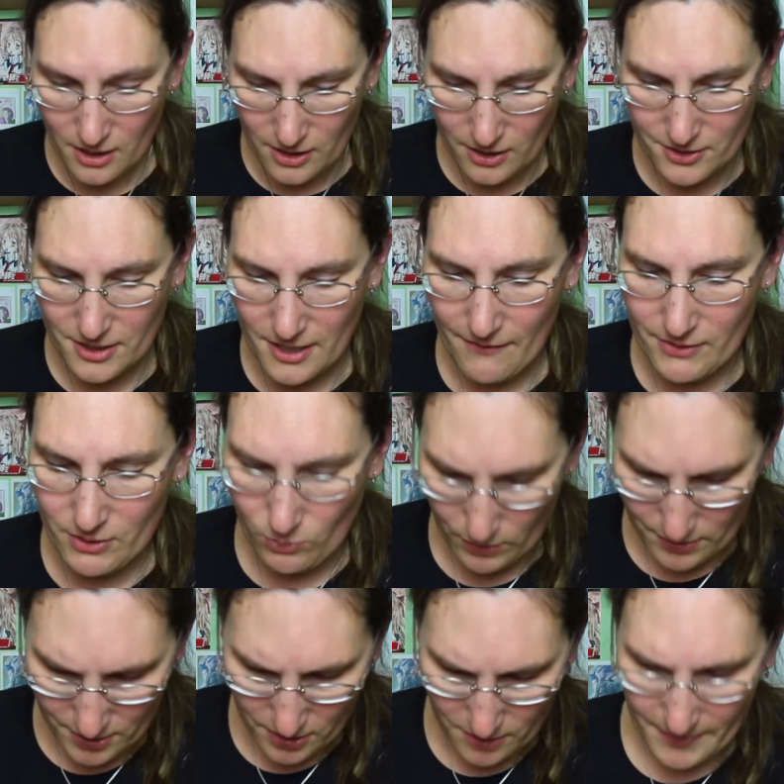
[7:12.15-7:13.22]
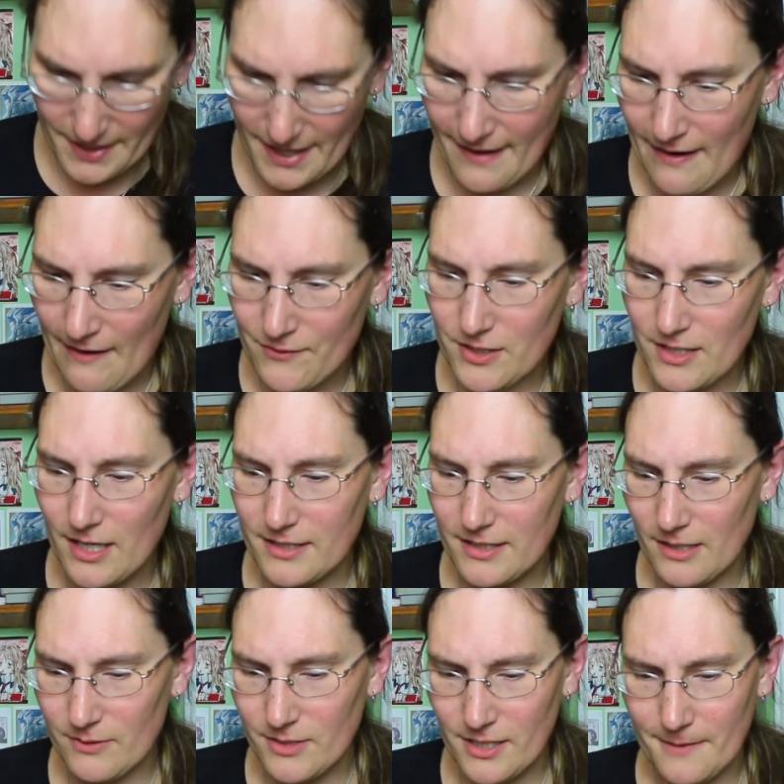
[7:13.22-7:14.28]
because you never know what's going to be there after that
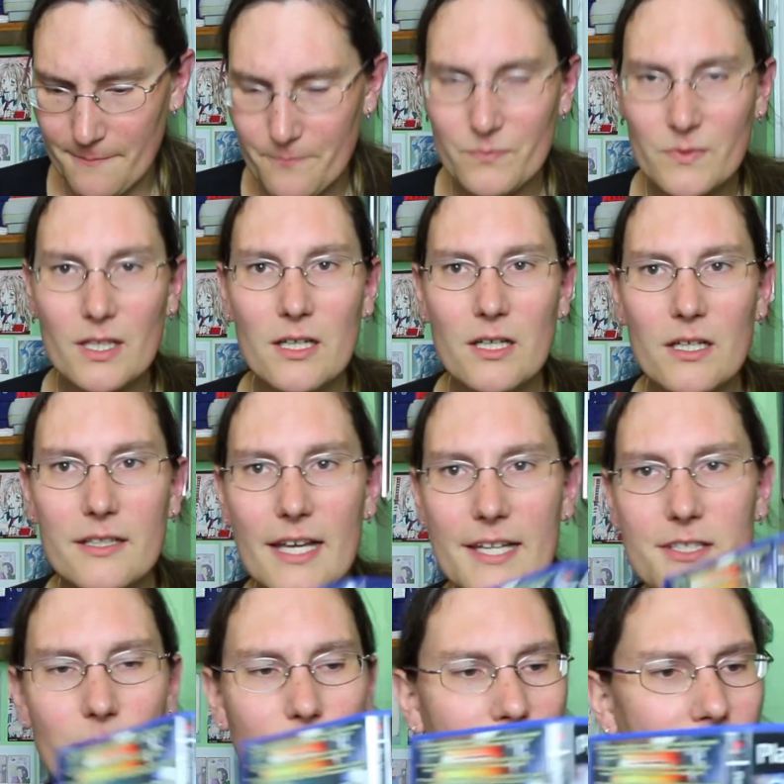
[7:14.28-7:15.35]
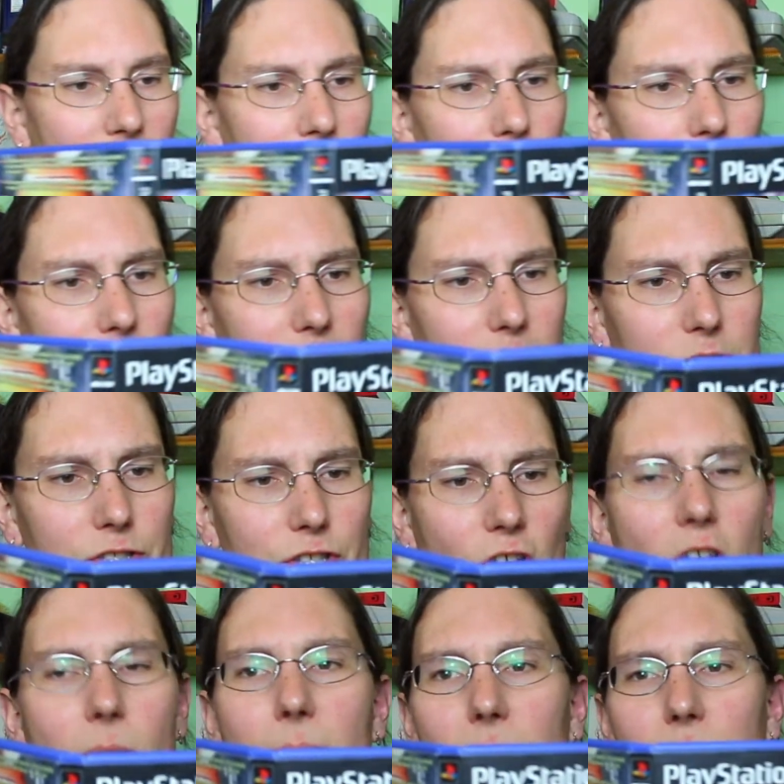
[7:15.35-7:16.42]
now, do you? Next up we have
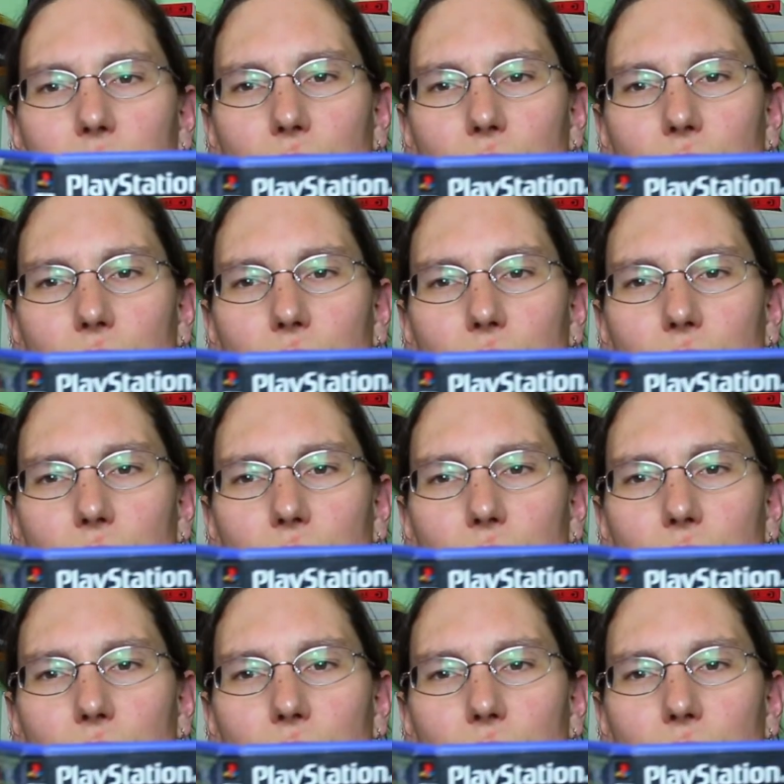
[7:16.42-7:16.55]
Turbo